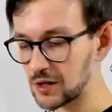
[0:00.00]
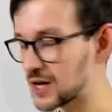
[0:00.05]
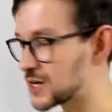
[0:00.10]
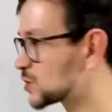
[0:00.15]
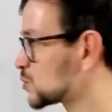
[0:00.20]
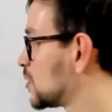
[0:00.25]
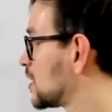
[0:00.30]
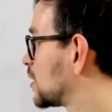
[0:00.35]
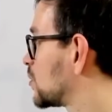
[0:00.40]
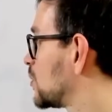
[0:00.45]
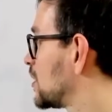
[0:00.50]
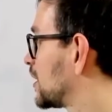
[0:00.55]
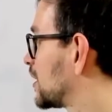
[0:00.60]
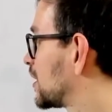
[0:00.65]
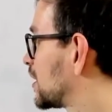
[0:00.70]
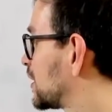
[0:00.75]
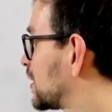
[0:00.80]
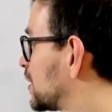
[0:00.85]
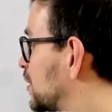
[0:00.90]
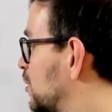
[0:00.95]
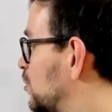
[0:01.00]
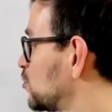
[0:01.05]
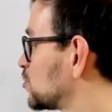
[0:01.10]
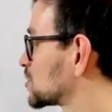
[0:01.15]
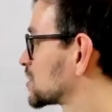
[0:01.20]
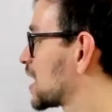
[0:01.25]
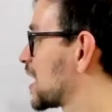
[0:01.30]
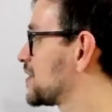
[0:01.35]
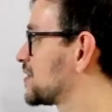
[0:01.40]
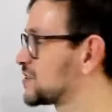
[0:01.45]
Last week we
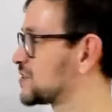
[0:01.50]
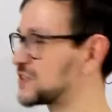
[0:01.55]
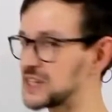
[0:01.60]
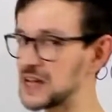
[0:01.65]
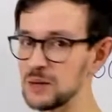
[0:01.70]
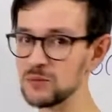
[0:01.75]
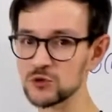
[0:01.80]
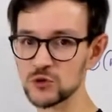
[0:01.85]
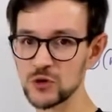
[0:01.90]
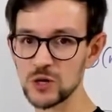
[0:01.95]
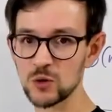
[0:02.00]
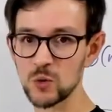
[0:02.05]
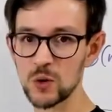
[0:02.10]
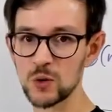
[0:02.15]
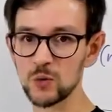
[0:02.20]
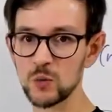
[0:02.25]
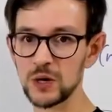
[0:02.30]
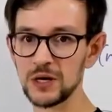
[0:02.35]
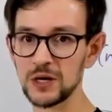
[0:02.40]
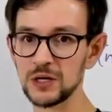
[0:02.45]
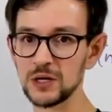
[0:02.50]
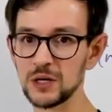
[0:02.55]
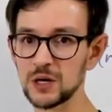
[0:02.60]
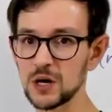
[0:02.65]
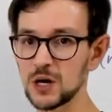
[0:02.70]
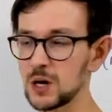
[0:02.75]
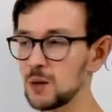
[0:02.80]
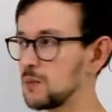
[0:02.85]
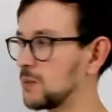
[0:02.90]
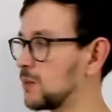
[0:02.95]
used kind of the same trick when we
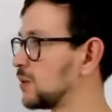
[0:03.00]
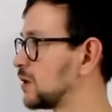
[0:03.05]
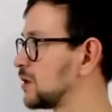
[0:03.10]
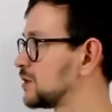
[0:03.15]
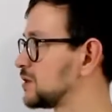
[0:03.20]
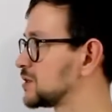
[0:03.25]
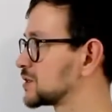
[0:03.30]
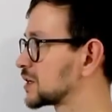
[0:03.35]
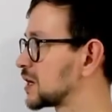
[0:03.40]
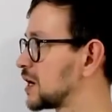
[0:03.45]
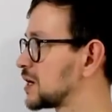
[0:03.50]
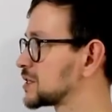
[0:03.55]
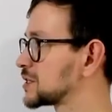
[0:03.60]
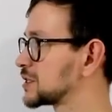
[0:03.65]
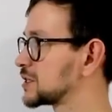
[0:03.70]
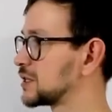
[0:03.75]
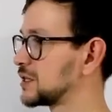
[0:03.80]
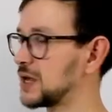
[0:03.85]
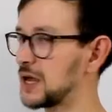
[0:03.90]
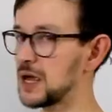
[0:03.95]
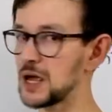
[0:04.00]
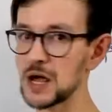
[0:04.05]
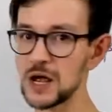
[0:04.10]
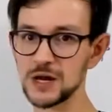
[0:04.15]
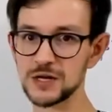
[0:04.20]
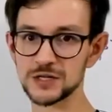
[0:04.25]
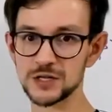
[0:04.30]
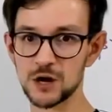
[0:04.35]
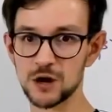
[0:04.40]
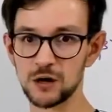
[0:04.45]
discussed the
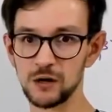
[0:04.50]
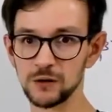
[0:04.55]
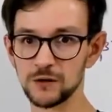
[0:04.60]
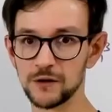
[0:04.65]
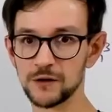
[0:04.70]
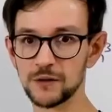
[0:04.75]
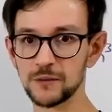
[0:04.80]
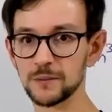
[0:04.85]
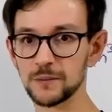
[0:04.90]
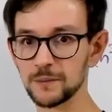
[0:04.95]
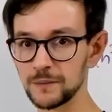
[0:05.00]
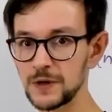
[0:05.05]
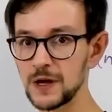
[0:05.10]
A-star algorithm.